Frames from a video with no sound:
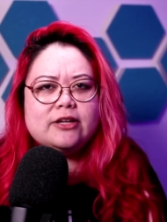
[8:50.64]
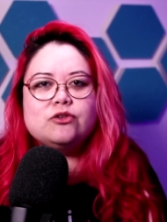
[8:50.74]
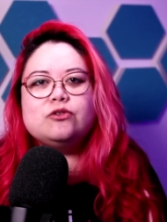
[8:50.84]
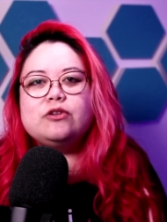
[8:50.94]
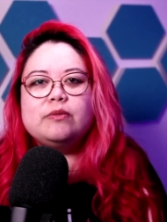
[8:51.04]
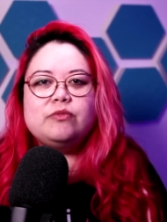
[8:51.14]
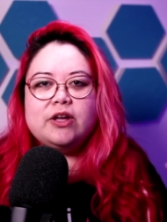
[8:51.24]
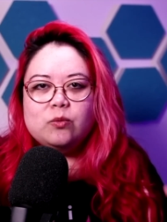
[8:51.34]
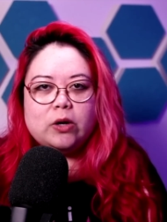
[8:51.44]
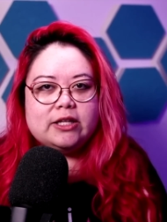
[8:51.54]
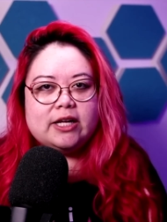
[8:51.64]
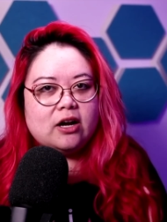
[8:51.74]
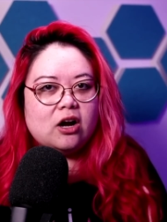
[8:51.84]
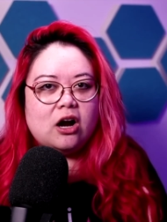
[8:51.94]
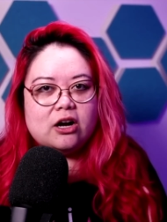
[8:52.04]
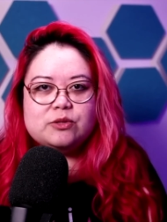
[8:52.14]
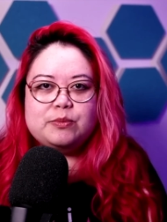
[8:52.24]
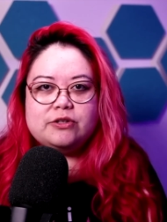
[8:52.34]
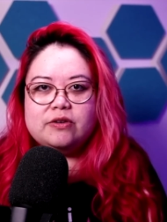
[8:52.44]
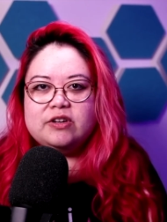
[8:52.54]
or something where there are
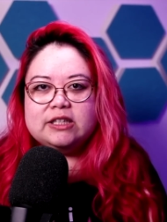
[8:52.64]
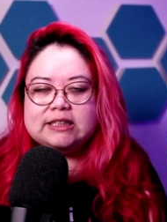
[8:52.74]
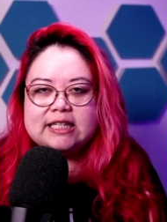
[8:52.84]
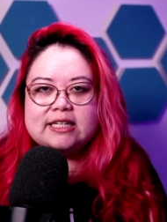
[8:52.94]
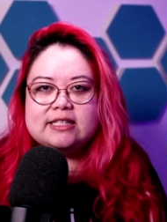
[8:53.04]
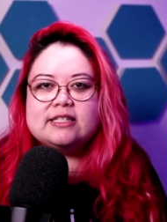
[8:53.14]
specific scenes.